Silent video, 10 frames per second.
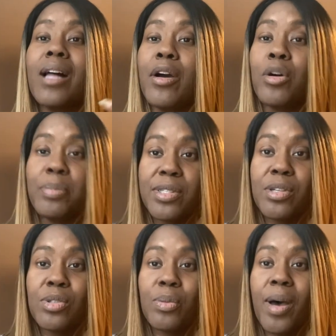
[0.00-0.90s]
I hope this
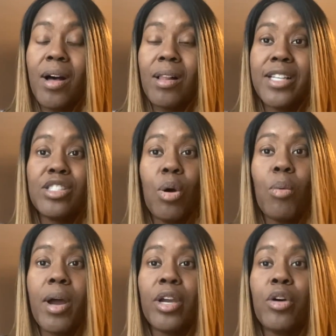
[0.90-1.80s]
goes well. I don't
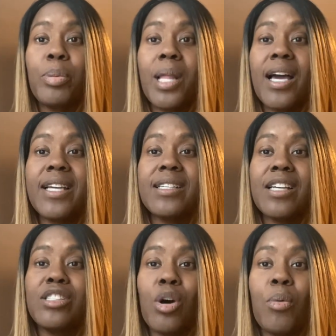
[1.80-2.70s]
want to go blind. I
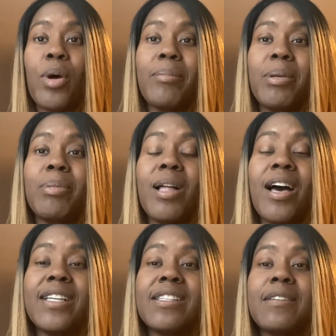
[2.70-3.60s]
don't want to be
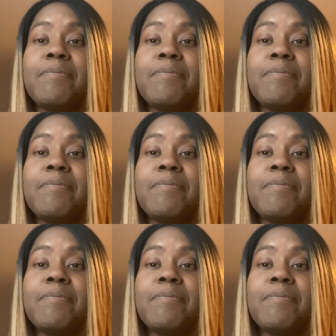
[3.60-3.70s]
blind.